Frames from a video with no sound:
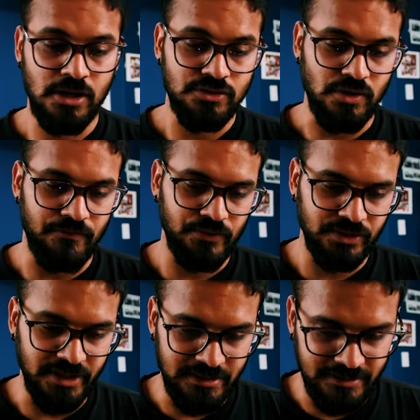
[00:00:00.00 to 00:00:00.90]
So if you
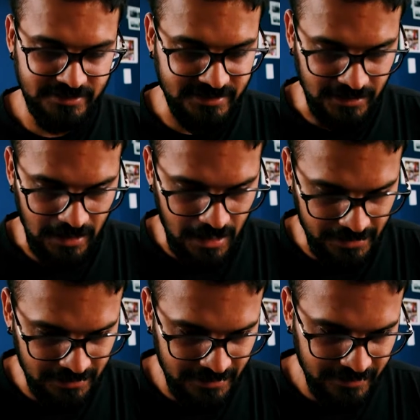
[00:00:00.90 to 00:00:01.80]
decrease the
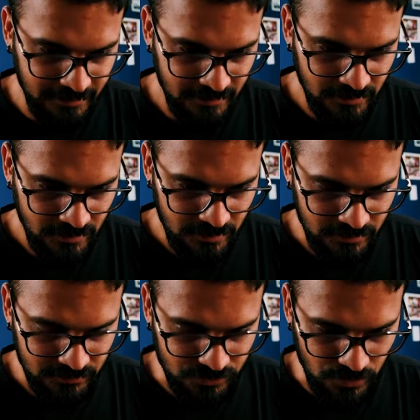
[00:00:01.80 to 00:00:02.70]
highlight,
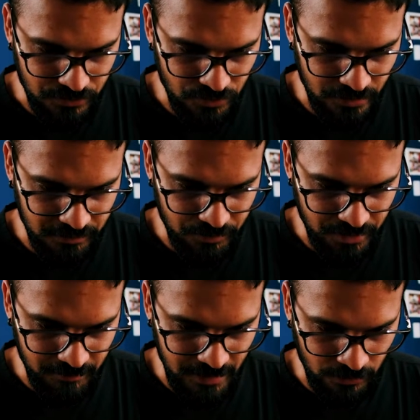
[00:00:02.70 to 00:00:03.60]
so you can
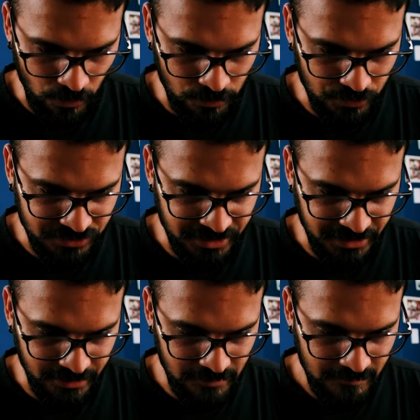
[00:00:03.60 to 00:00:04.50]
bring back all those
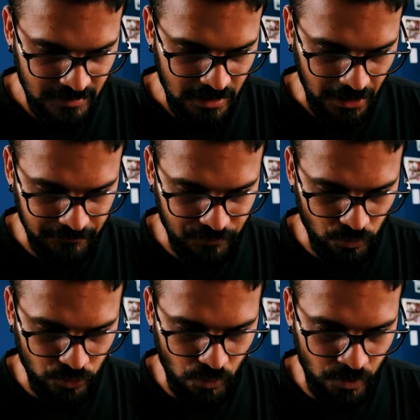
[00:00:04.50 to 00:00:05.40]
detail. And if you
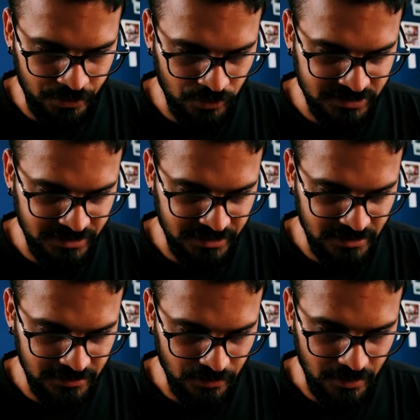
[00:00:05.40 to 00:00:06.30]
don't want those detail,
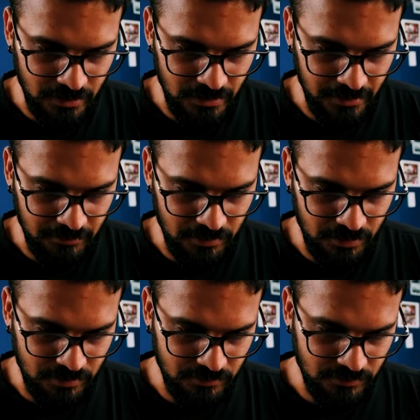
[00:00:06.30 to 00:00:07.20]
you can
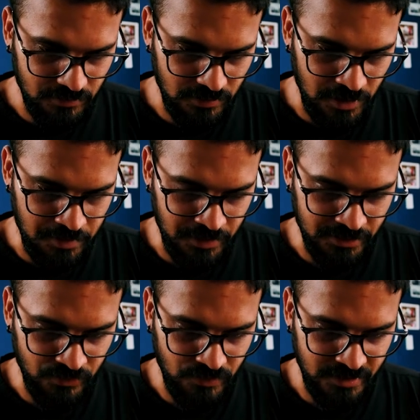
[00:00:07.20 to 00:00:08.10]
you
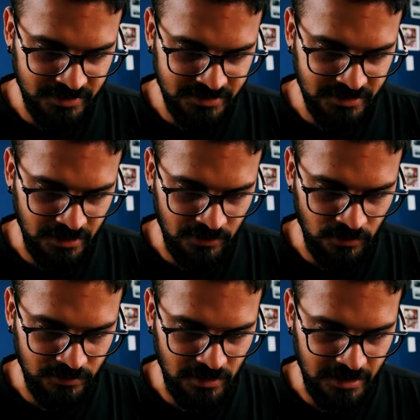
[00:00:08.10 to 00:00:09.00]
increase it and all
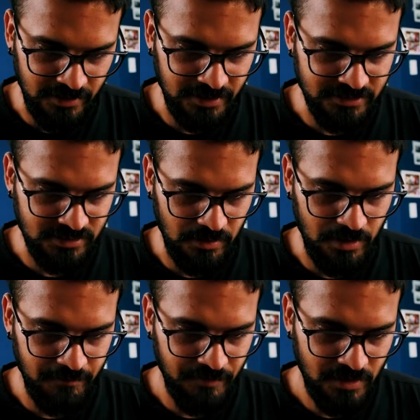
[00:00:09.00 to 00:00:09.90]
the highlights come up.